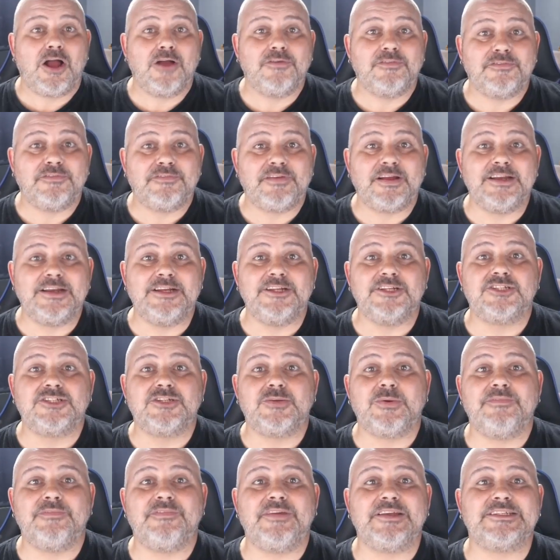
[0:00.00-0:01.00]
Over failures
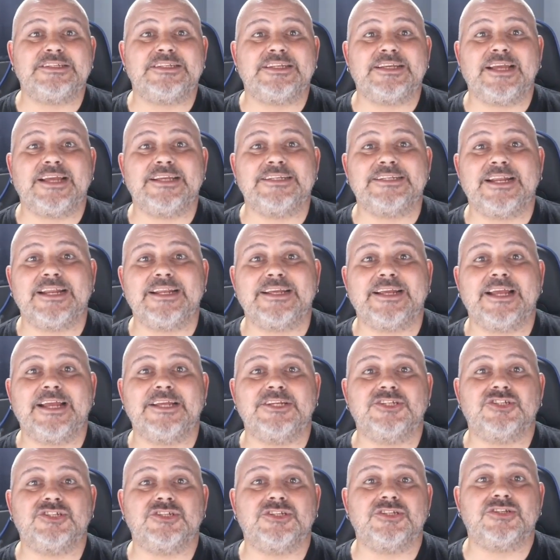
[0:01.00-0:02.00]
to investigate
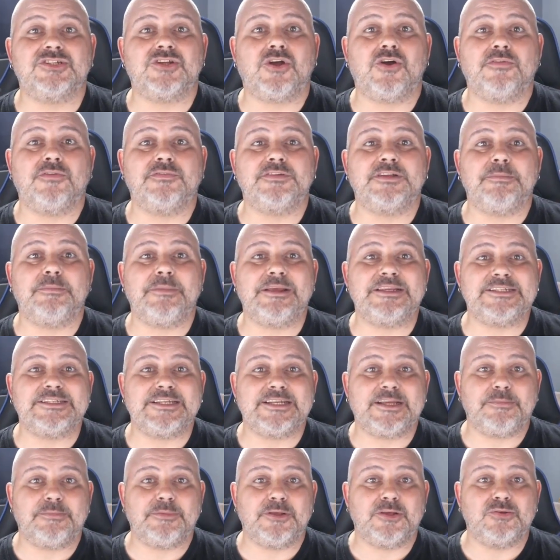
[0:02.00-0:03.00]
allegations of
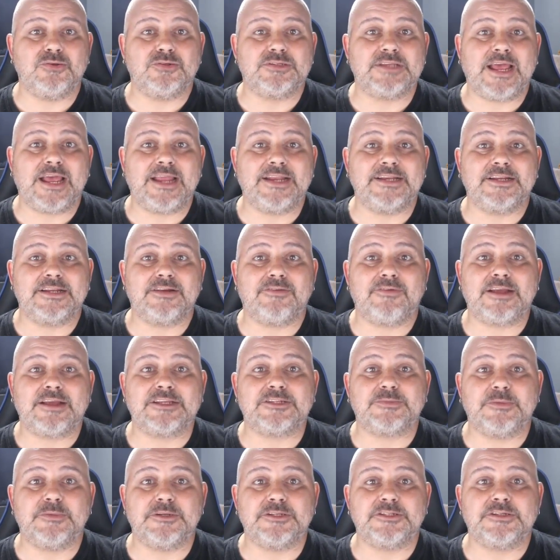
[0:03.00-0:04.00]
domestic abuse and
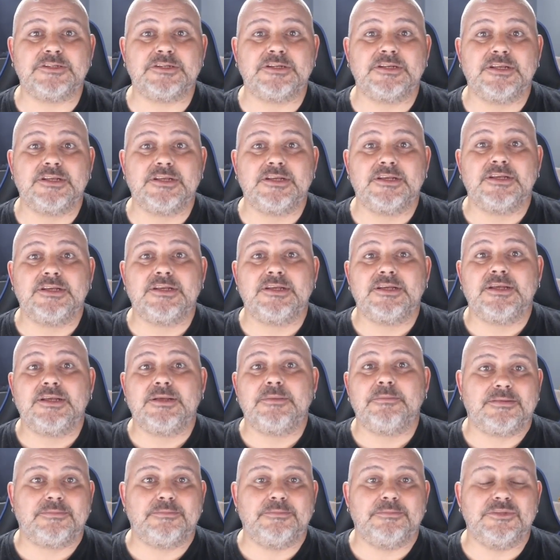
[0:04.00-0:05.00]
harassment
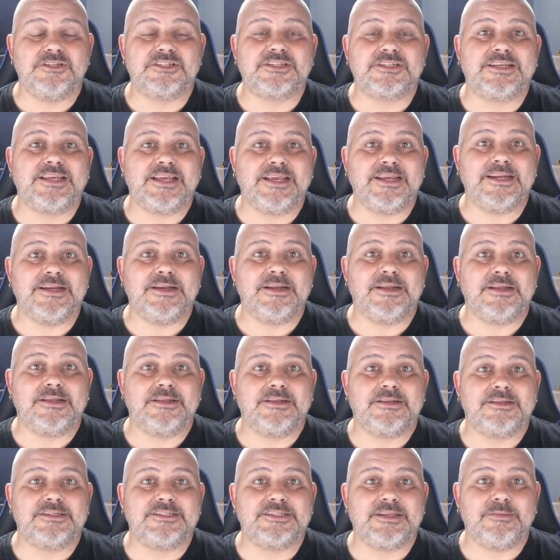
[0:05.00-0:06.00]
Missus
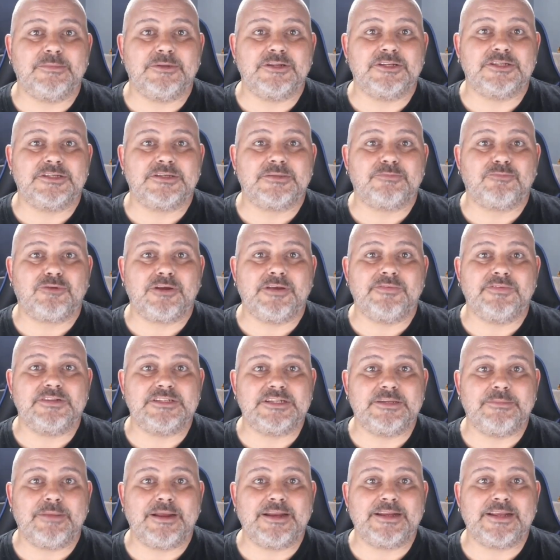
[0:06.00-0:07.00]
Keane-Simmons
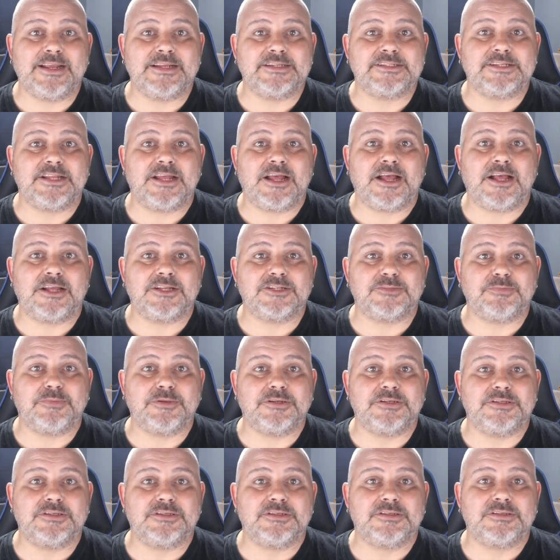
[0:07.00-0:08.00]
previously made against her
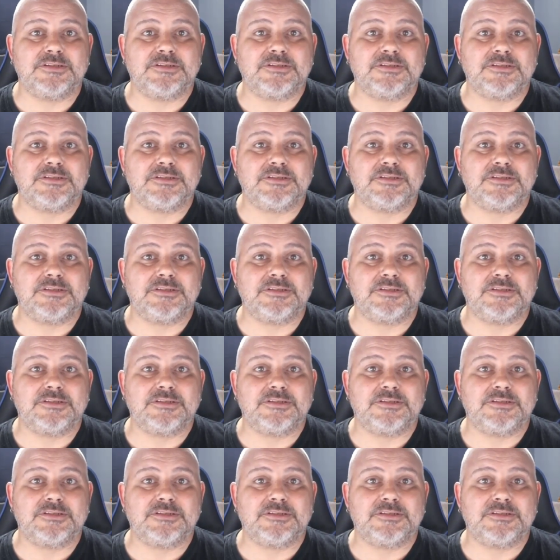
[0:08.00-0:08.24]
husband.